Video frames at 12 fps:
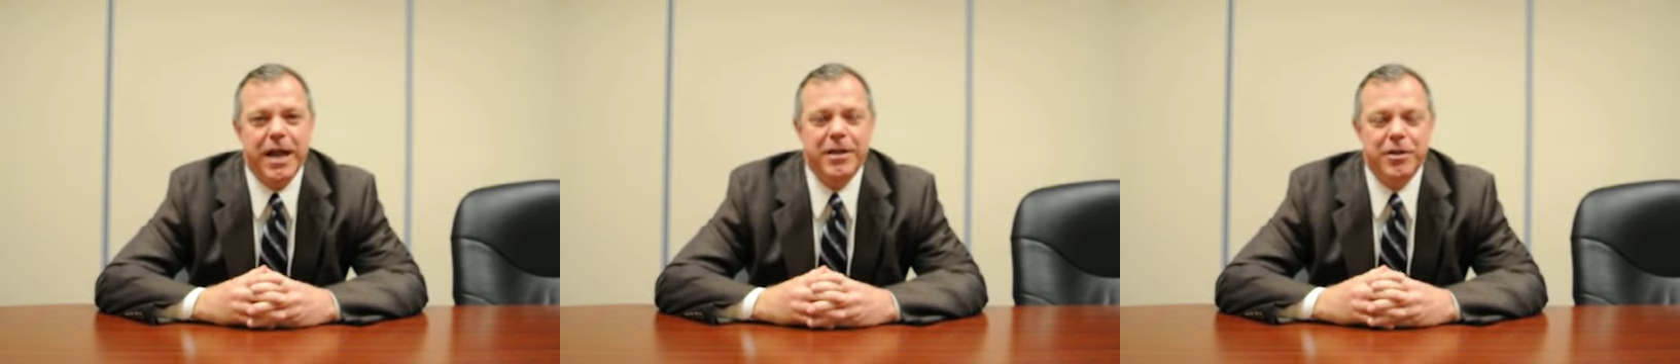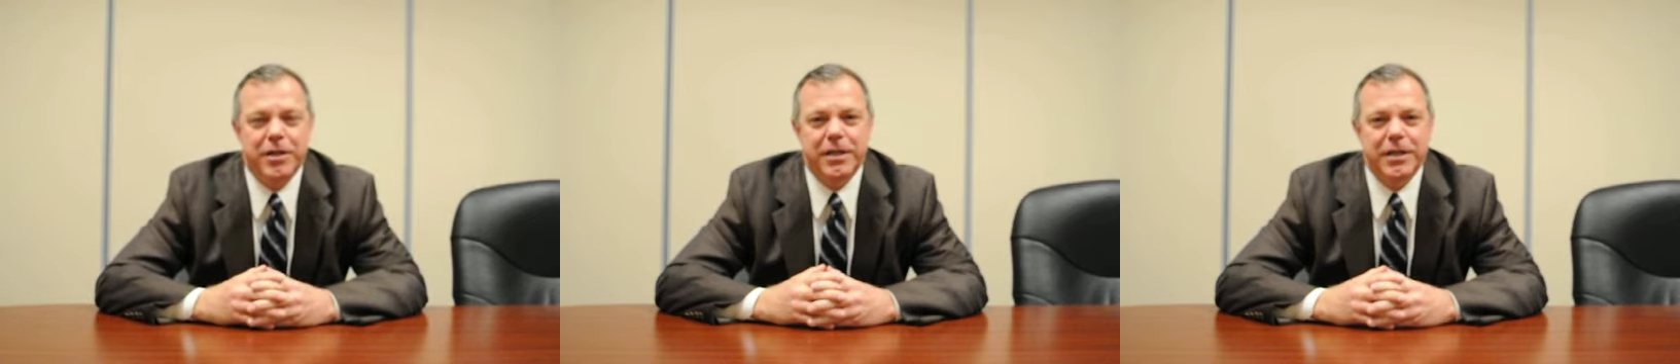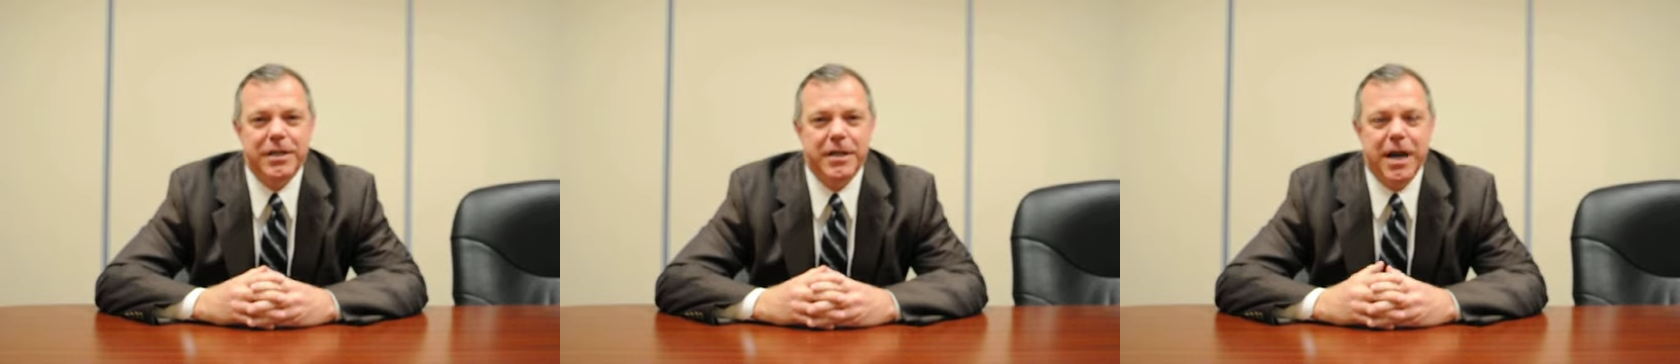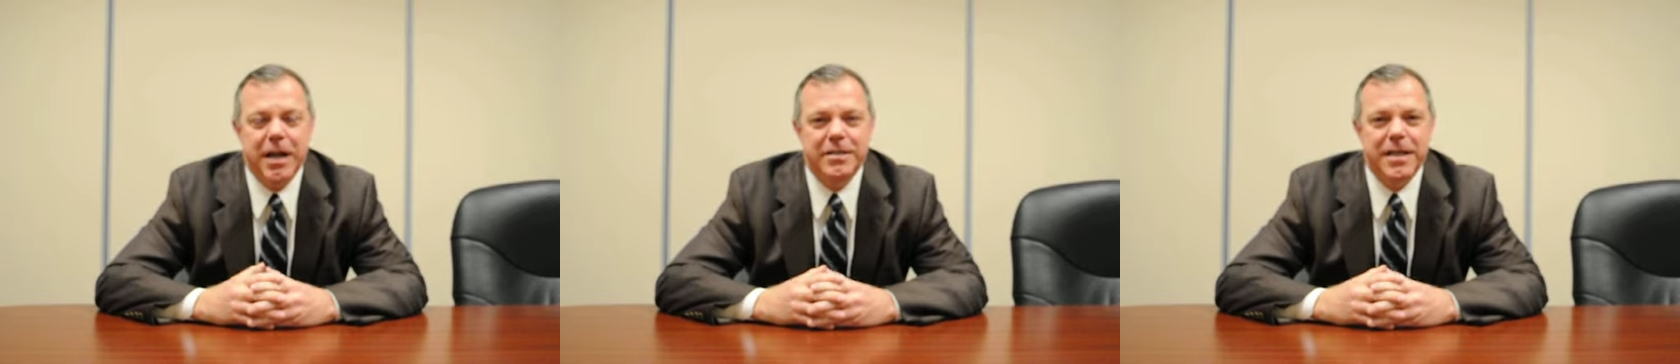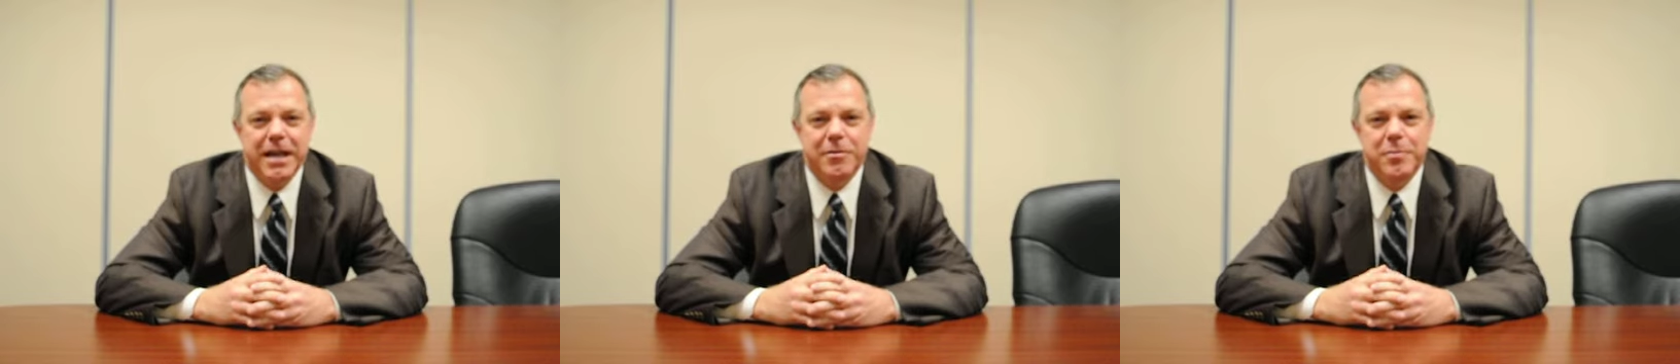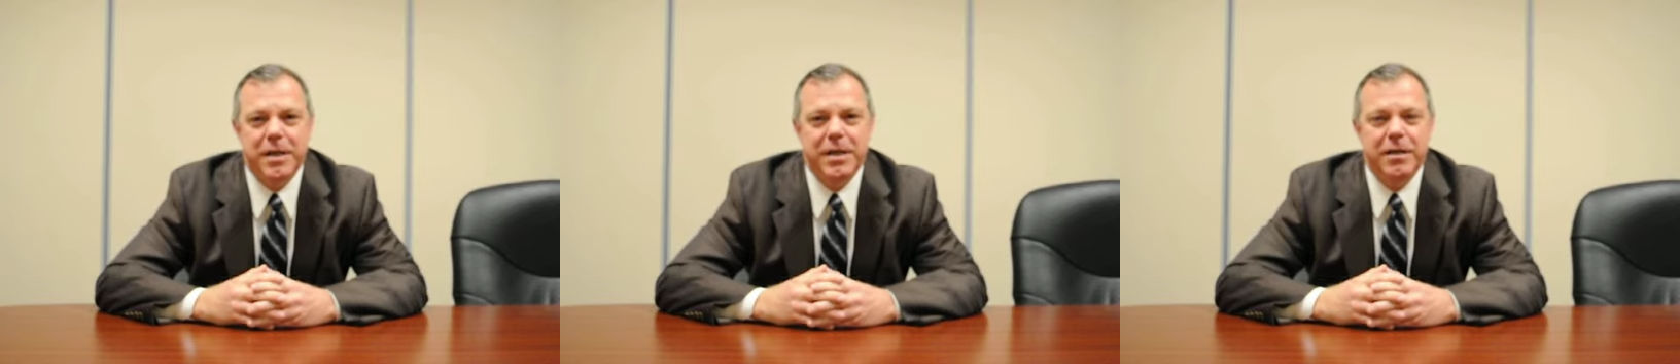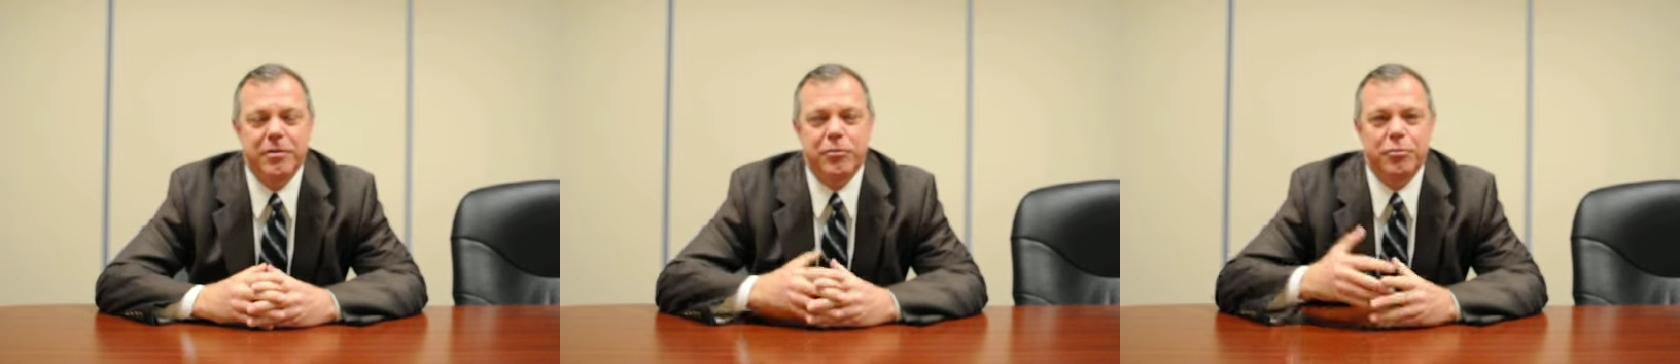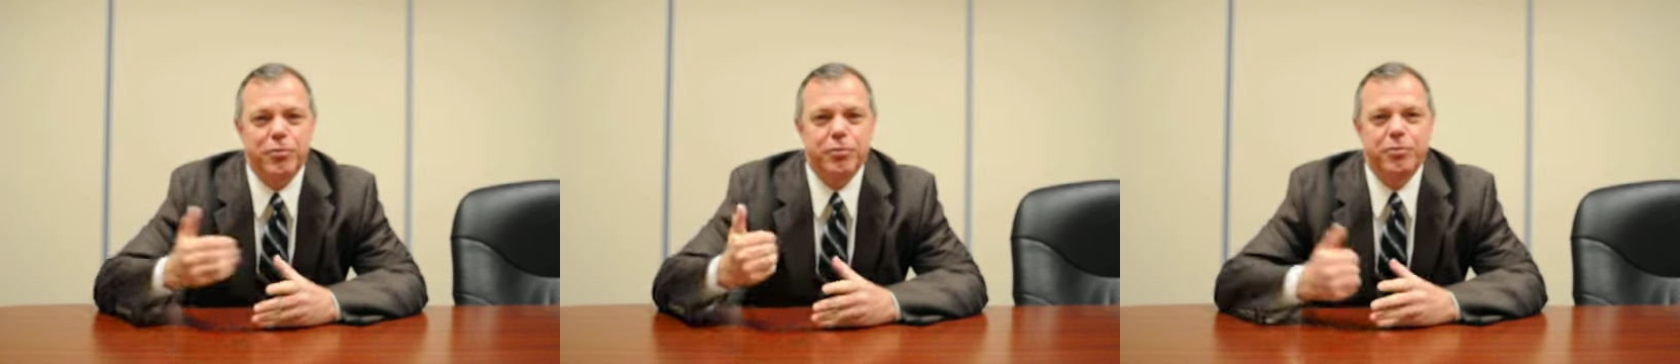and you can contact me
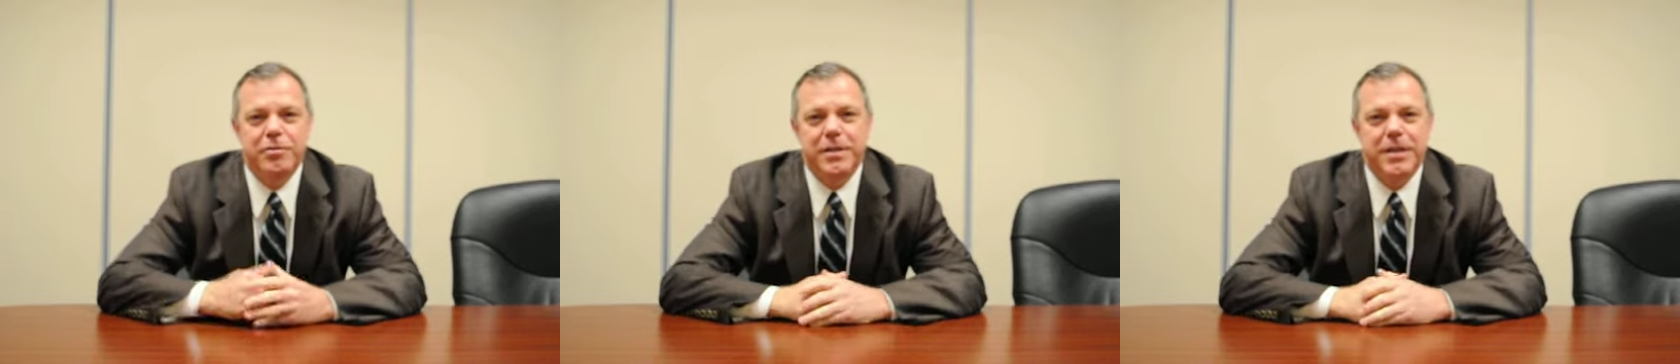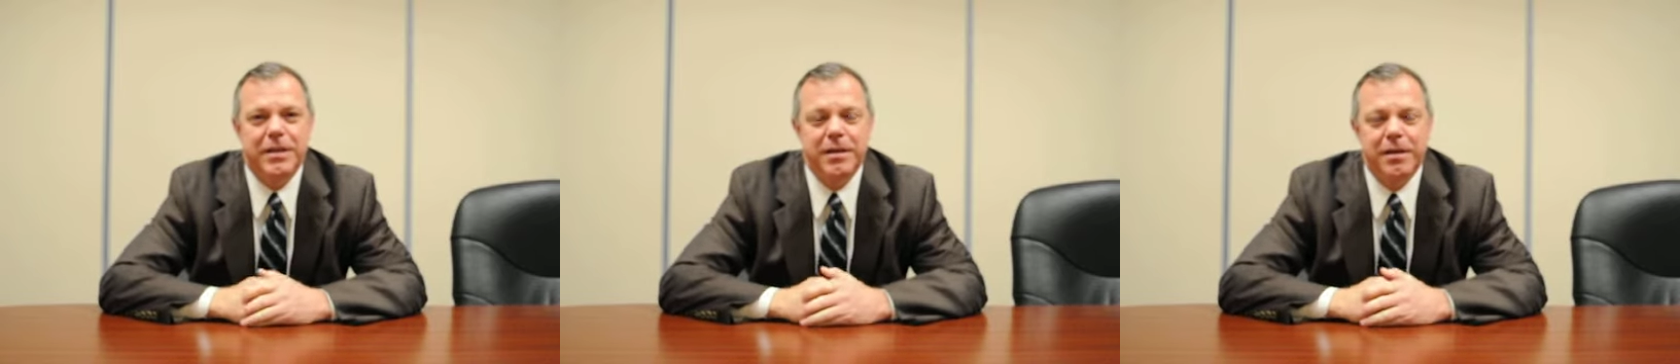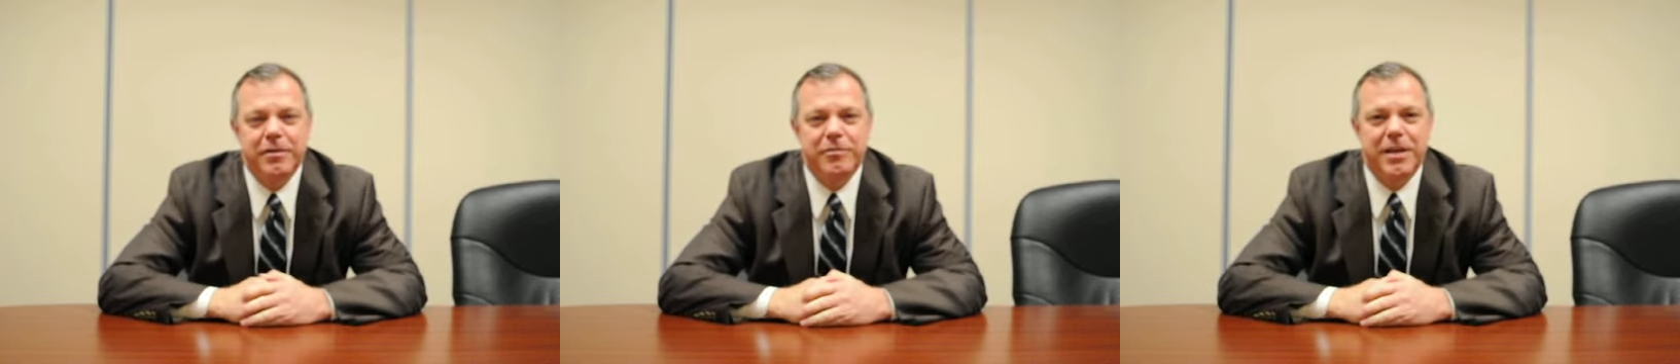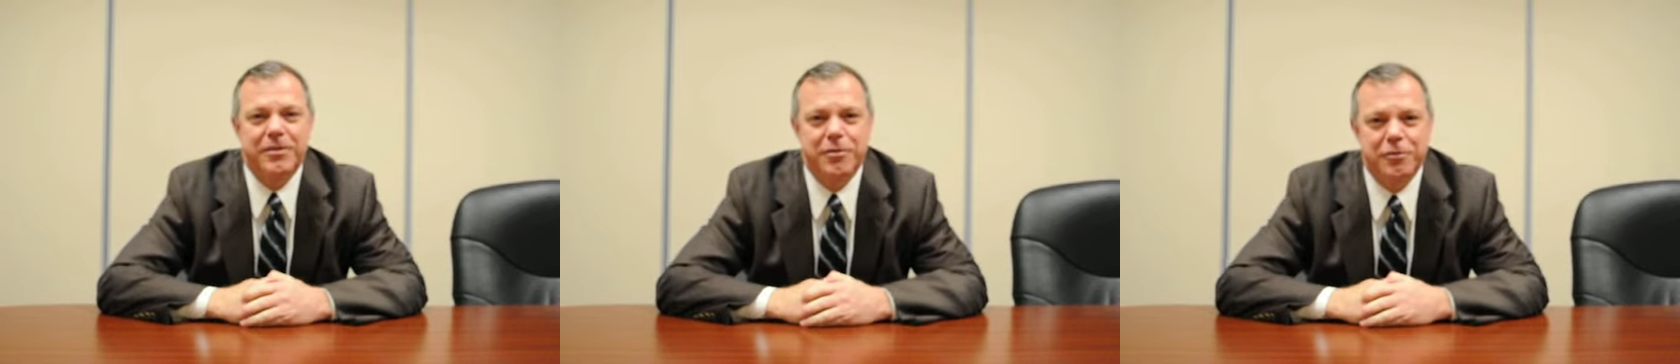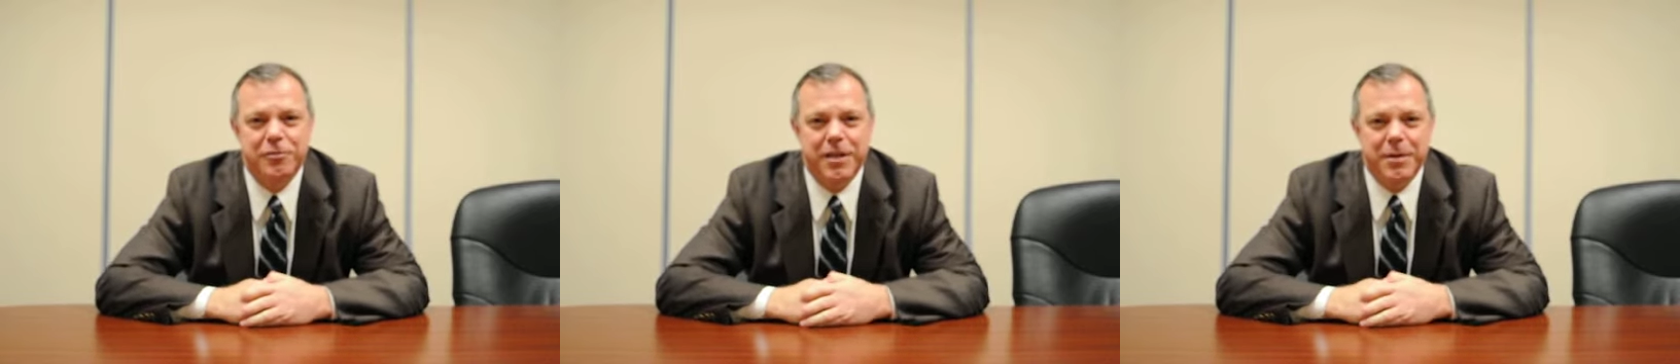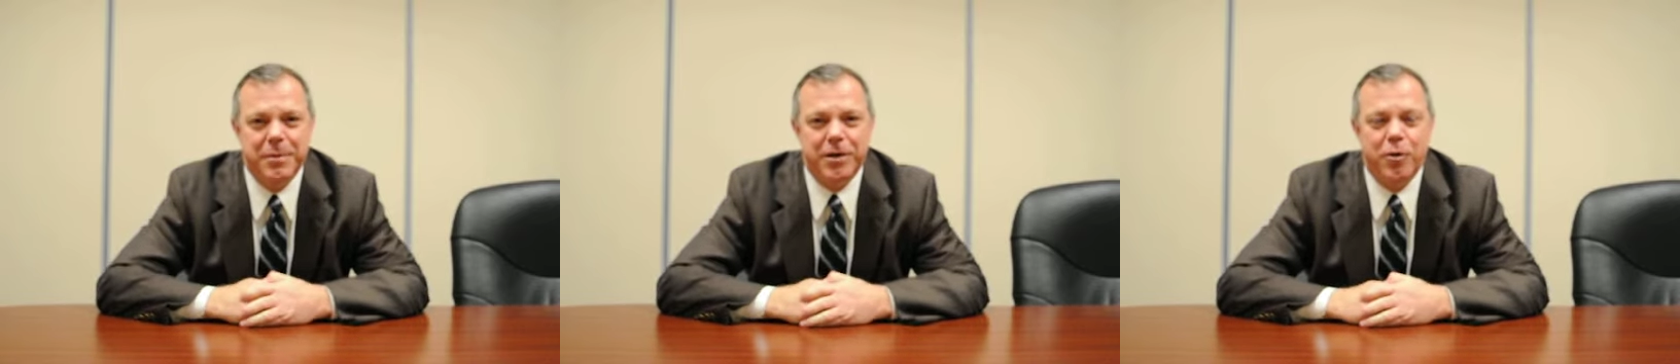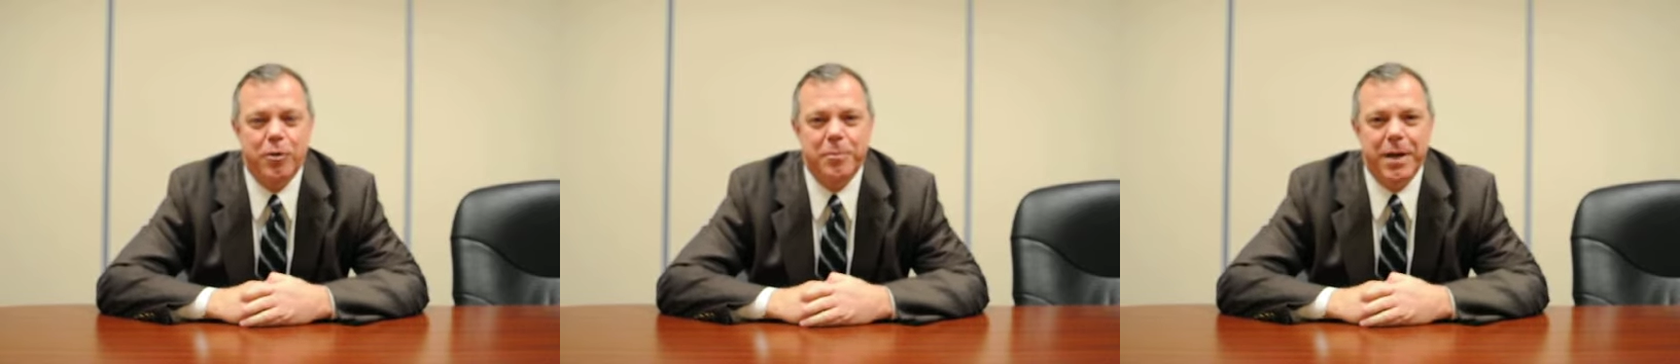through the Santos team at Coldwell Bank.